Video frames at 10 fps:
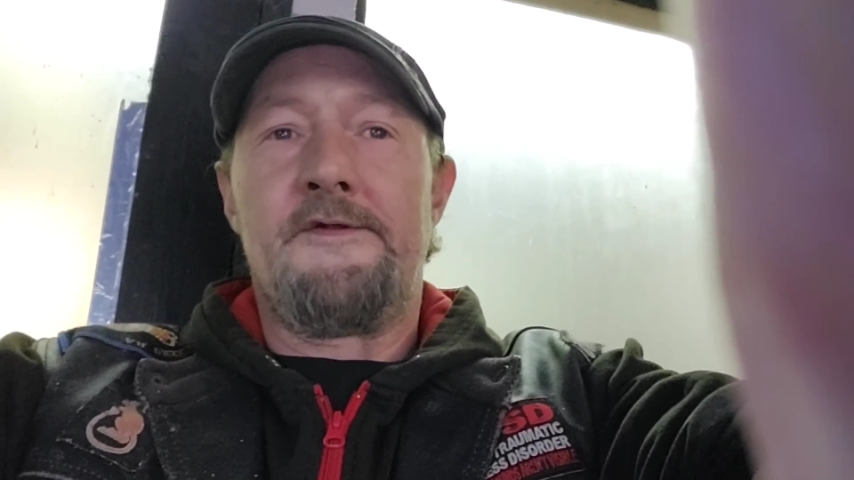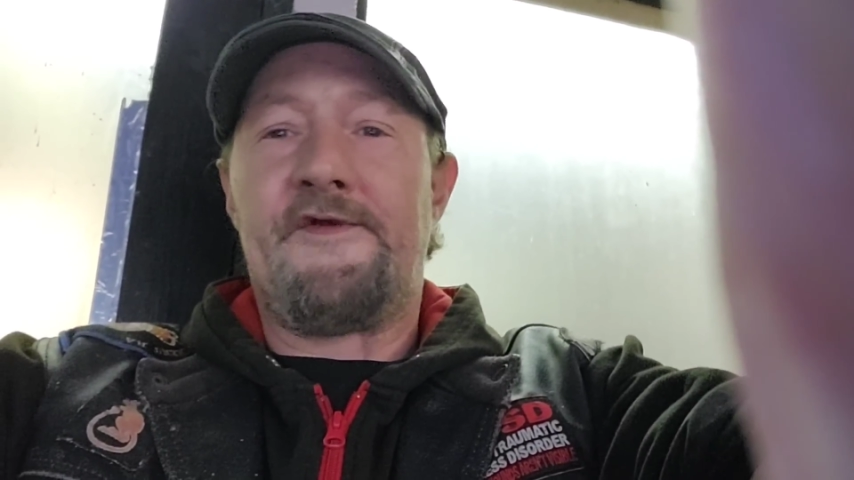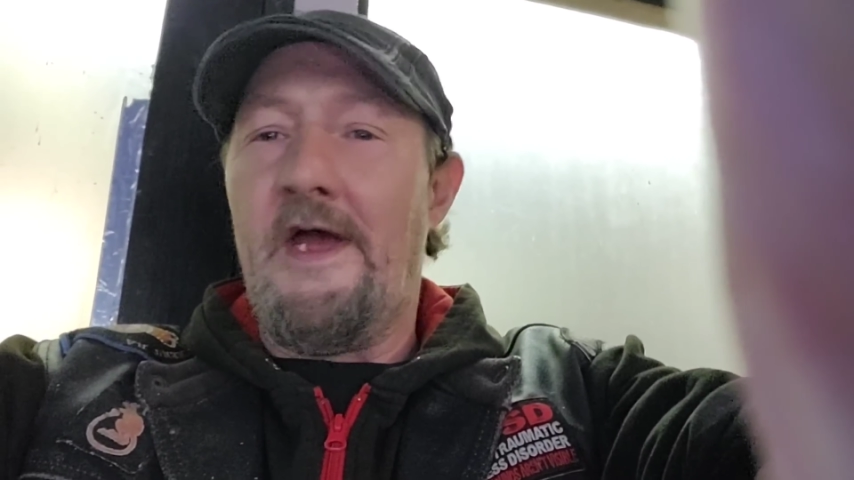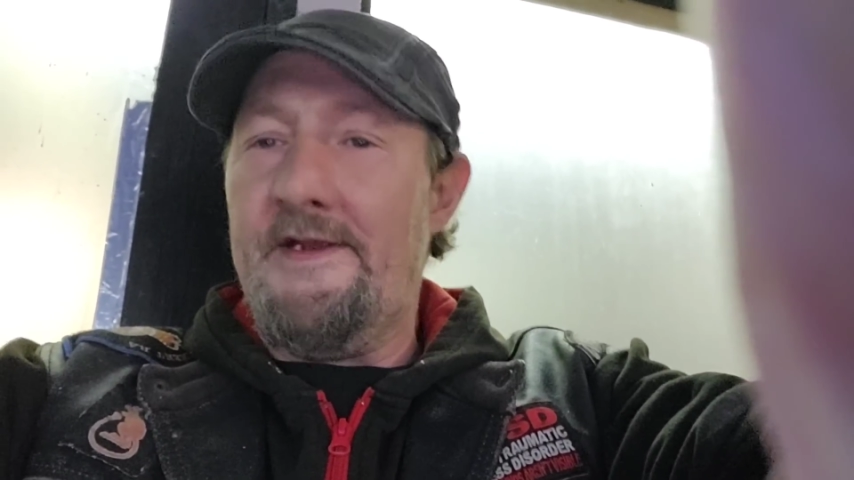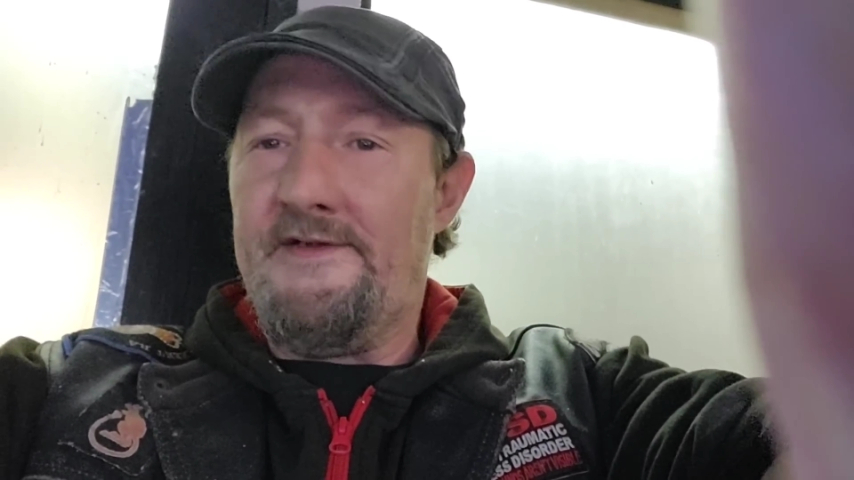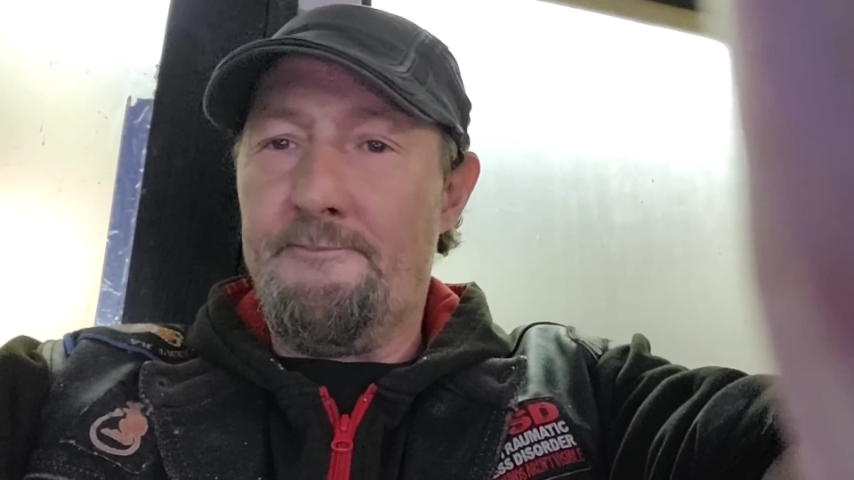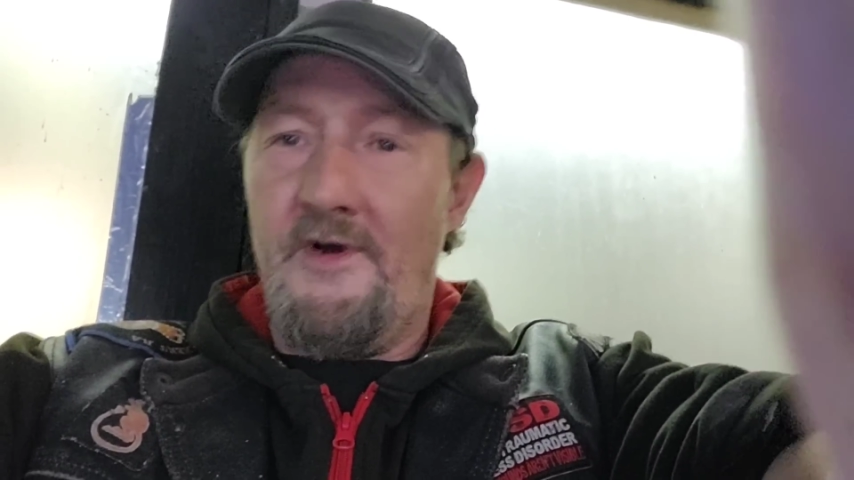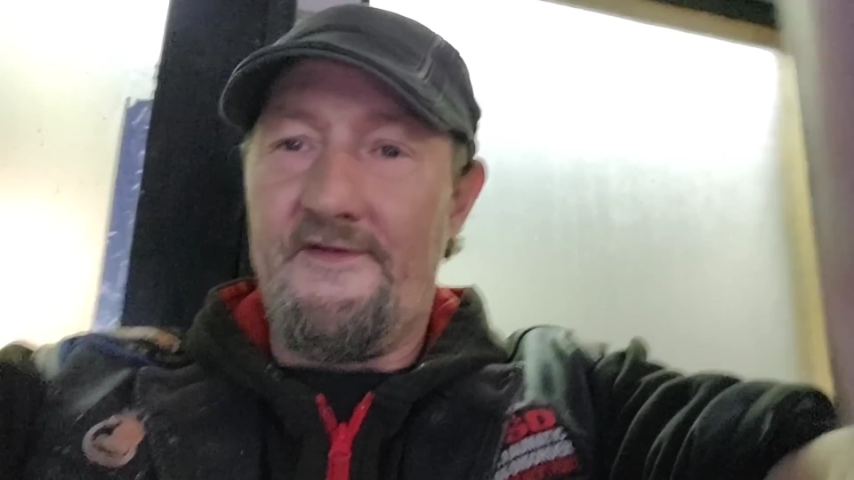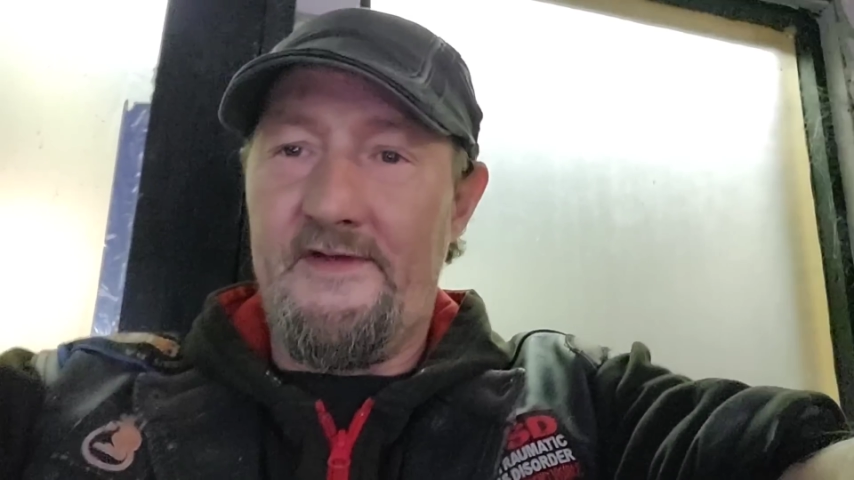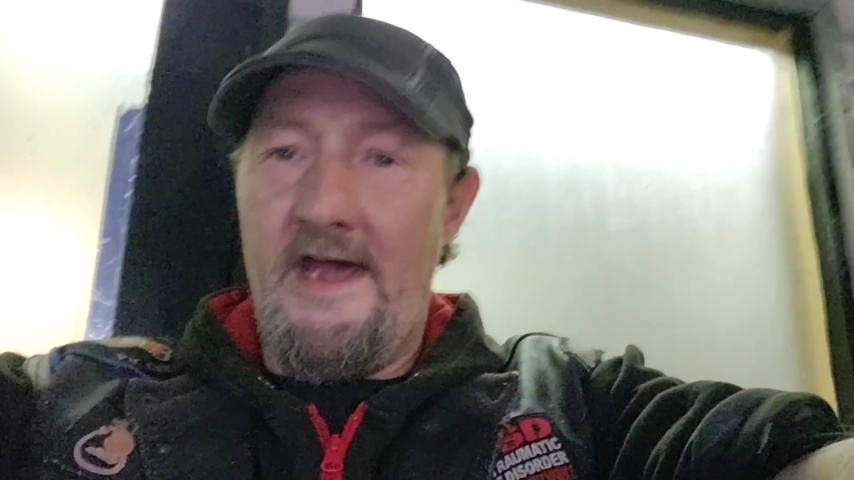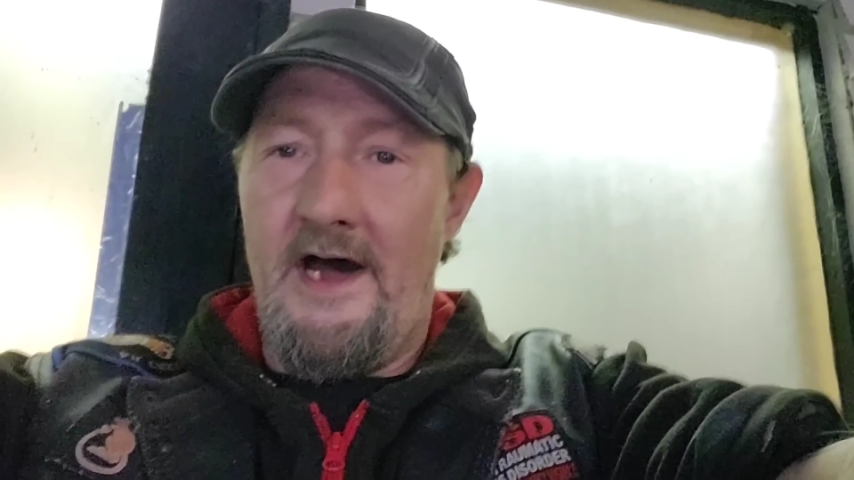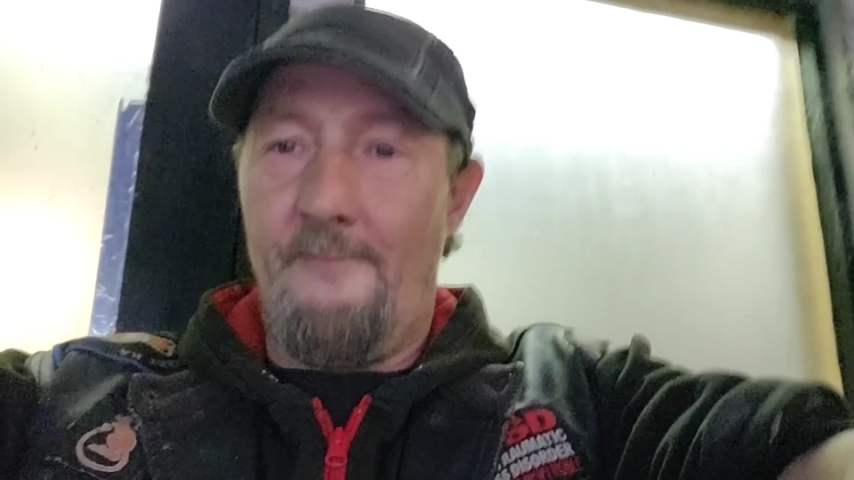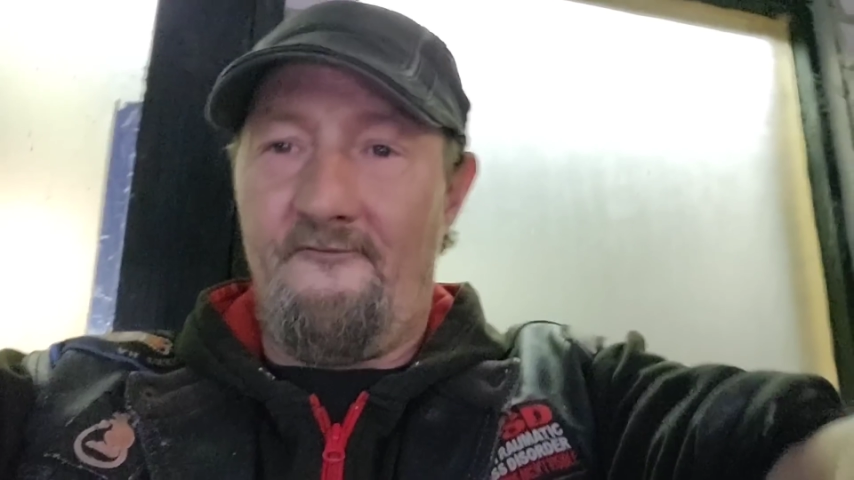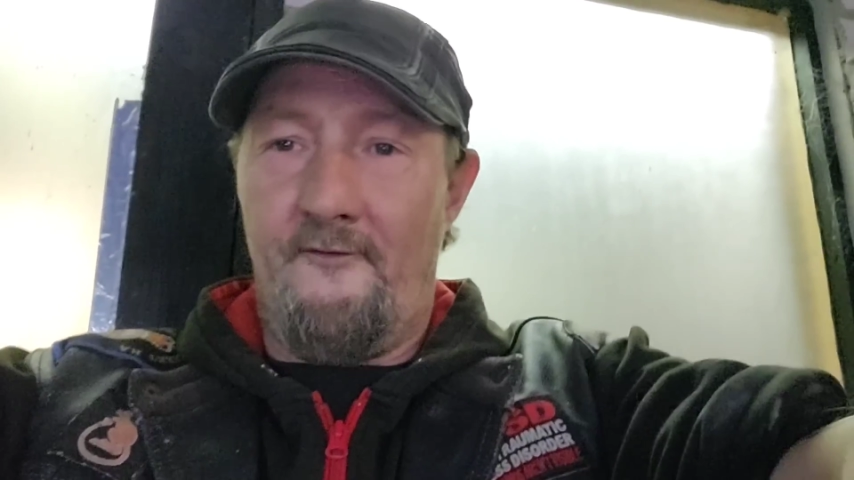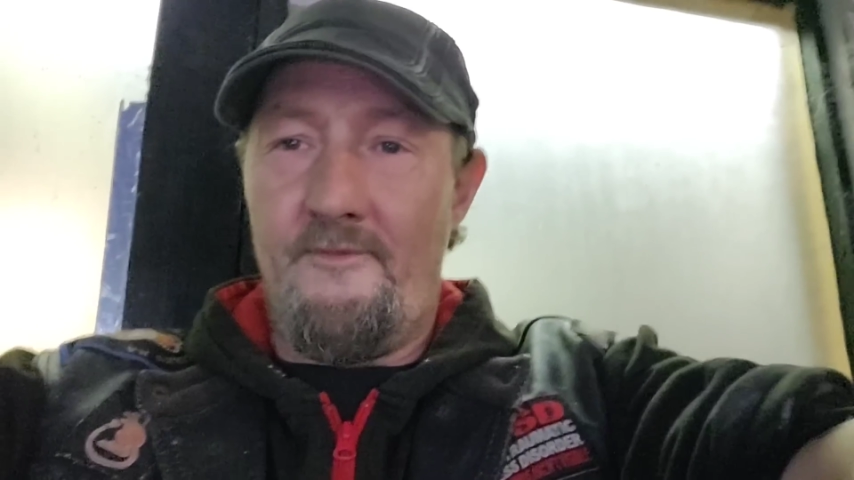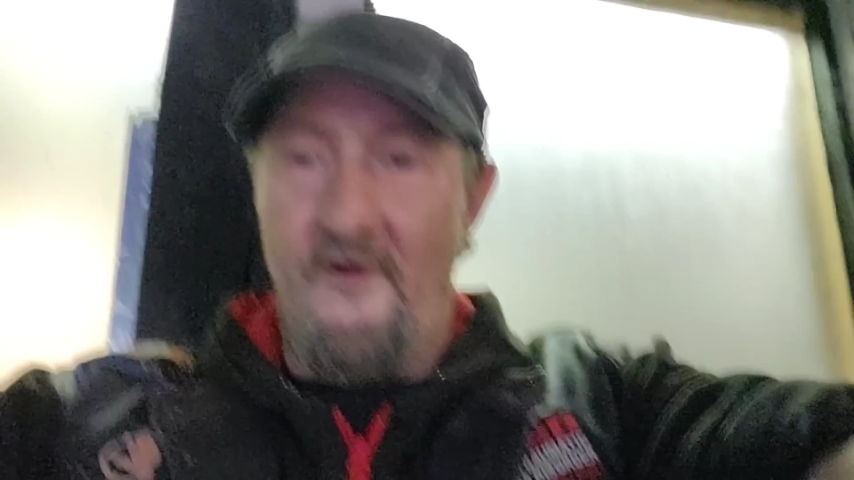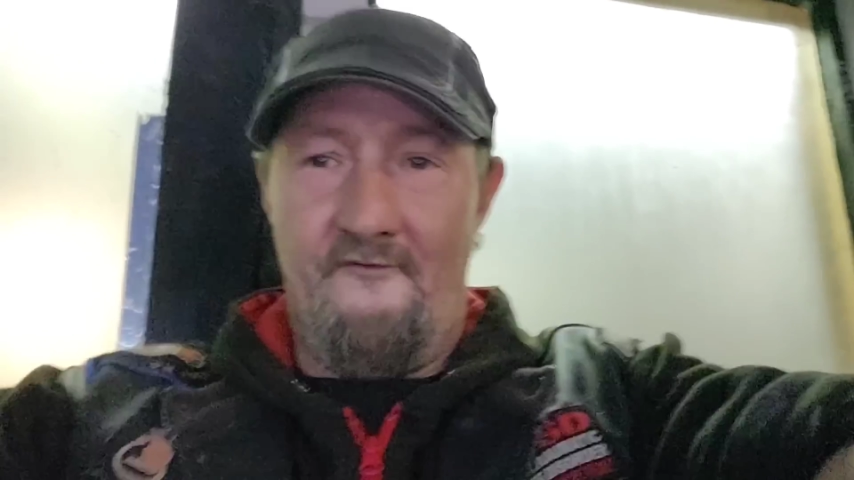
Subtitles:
changing my setup for my